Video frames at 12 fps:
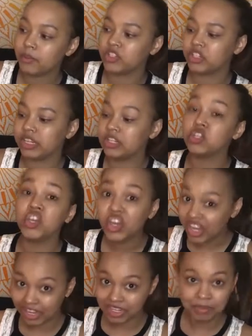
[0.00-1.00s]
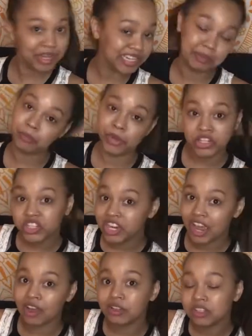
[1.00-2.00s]
which is good because I'm
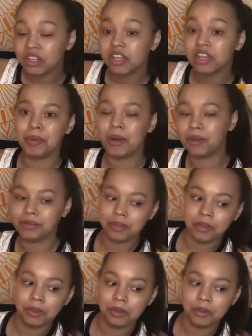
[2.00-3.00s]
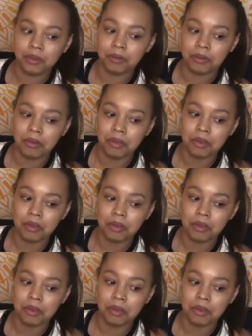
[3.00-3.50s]
branching out, but also